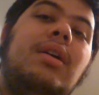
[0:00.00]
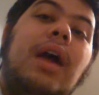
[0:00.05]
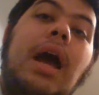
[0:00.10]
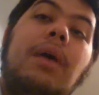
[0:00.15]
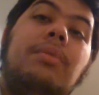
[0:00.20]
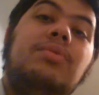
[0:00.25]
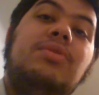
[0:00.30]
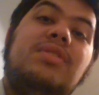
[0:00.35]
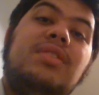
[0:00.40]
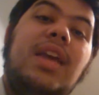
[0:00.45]
I
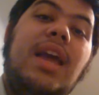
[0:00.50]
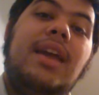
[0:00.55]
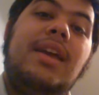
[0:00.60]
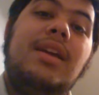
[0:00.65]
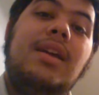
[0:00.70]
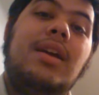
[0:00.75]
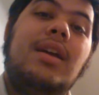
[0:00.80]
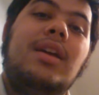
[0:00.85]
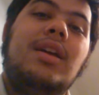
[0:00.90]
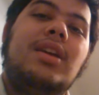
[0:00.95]
would say.
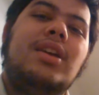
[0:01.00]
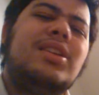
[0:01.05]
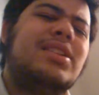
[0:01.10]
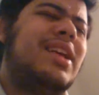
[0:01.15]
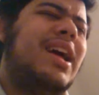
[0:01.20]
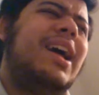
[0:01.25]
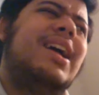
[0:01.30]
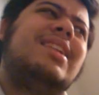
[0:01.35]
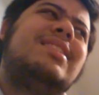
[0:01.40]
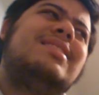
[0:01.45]

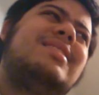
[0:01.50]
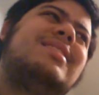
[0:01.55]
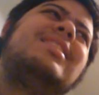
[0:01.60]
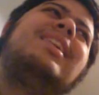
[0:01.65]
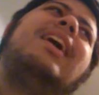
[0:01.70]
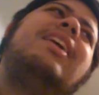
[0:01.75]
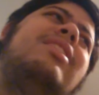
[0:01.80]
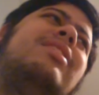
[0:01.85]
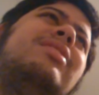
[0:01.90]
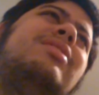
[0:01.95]
That's
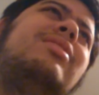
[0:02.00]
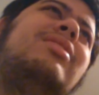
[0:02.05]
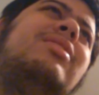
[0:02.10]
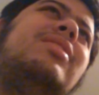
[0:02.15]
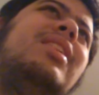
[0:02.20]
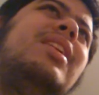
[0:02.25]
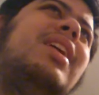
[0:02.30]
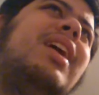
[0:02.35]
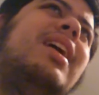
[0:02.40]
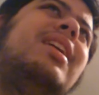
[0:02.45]
kind of
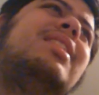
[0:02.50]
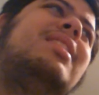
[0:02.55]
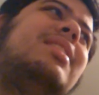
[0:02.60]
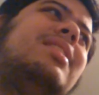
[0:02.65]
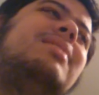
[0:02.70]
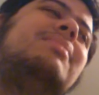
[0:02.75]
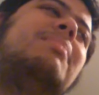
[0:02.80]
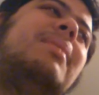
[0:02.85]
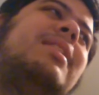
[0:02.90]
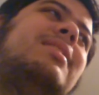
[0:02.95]
annoying and
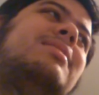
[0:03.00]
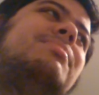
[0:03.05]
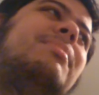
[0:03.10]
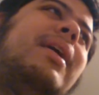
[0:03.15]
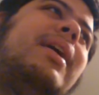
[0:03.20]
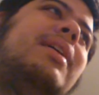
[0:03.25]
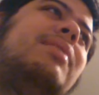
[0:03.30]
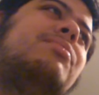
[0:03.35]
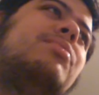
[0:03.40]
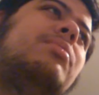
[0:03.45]
it makes
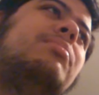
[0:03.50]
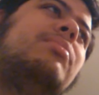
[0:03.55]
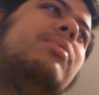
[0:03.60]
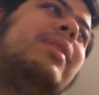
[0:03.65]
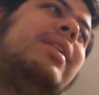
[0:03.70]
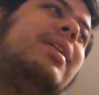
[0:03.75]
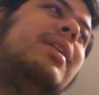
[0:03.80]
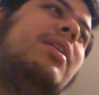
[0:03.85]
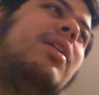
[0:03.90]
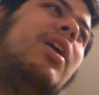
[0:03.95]
my room
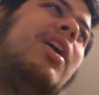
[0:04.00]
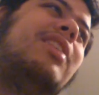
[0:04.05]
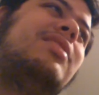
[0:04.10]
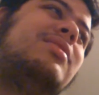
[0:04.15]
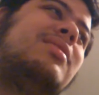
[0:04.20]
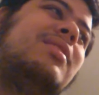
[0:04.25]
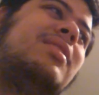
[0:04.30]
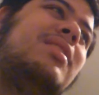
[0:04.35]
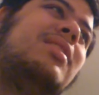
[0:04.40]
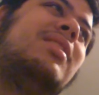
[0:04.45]
really
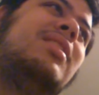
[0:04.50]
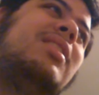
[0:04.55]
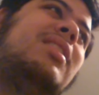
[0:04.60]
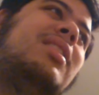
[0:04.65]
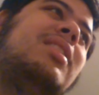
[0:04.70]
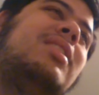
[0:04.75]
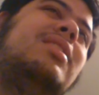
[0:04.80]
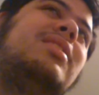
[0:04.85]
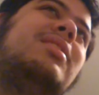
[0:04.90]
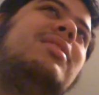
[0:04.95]
hot
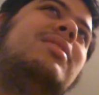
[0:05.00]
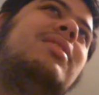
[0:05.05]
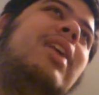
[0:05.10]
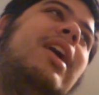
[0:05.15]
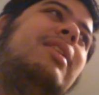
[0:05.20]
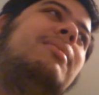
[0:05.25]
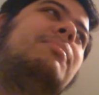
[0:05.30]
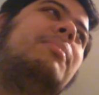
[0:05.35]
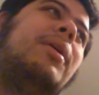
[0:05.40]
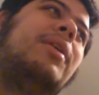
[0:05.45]

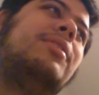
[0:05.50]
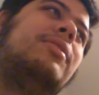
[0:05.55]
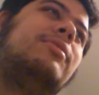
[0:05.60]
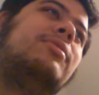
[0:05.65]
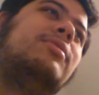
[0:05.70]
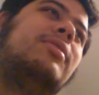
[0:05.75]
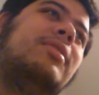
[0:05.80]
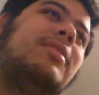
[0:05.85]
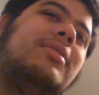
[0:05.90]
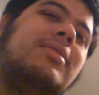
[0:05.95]
and
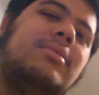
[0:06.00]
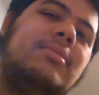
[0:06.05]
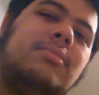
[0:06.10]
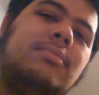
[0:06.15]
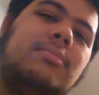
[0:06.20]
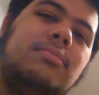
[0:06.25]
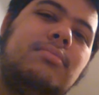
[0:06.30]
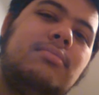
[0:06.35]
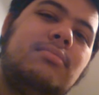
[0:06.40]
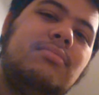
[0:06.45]
bothered.
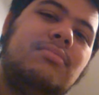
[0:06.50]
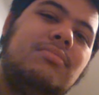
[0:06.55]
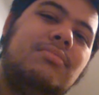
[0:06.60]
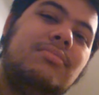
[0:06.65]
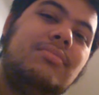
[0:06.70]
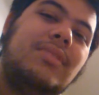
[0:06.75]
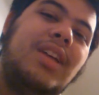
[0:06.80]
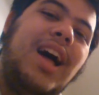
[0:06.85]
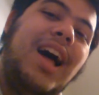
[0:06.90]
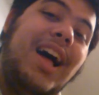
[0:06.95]

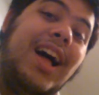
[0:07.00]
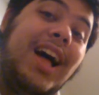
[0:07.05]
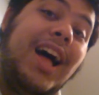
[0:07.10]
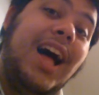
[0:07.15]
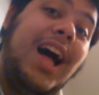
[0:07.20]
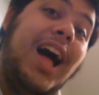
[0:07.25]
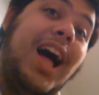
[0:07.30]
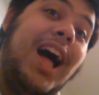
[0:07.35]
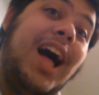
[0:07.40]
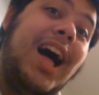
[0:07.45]

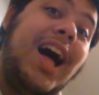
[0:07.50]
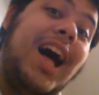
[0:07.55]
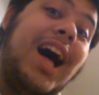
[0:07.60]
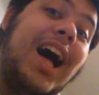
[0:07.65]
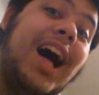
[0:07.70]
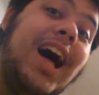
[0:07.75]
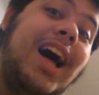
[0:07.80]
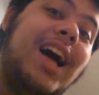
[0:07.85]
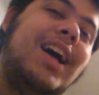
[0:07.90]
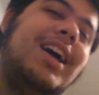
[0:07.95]

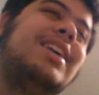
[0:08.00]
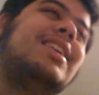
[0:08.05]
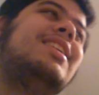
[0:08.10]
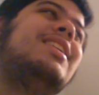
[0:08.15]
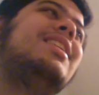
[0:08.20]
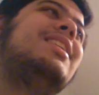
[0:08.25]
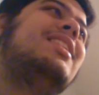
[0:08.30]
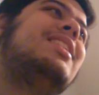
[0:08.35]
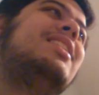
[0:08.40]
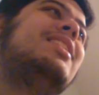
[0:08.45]
ah.
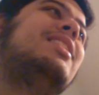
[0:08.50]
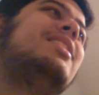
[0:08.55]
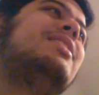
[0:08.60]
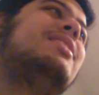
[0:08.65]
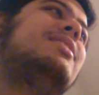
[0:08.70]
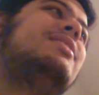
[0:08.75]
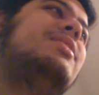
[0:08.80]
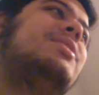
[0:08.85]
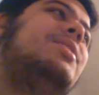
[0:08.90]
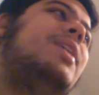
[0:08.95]

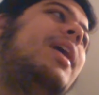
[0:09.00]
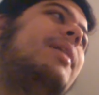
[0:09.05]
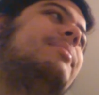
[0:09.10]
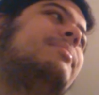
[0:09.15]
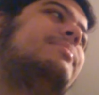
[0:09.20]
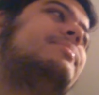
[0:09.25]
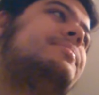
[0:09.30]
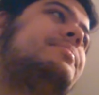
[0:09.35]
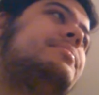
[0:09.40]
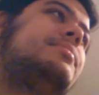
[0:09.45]
So yeah,
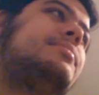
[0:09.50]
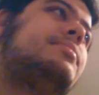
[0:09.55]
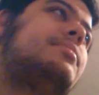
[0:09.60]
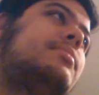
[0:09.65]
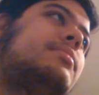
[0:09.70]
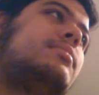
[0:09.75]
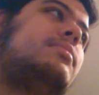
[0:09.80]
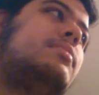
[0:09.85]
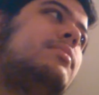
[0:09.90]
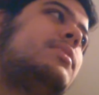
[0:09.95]

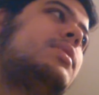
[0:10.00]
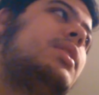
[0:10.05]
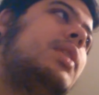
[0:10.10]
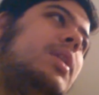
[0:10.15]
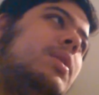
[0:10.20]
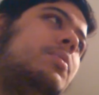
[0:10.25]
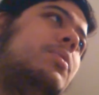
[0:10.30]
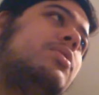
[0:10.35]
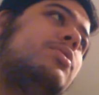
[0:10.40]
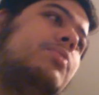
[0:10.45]

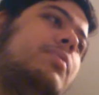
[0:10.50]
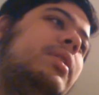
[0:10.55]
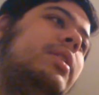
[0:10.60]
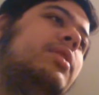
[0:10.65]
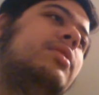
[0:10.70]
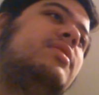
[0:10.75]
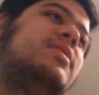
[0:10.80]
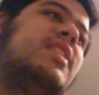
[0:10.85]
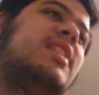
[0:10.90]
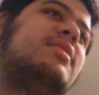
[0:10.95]
it was
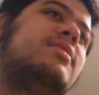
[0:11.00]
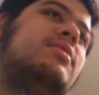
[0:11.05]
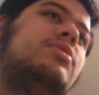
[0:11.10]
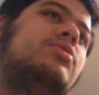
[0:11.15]
really a test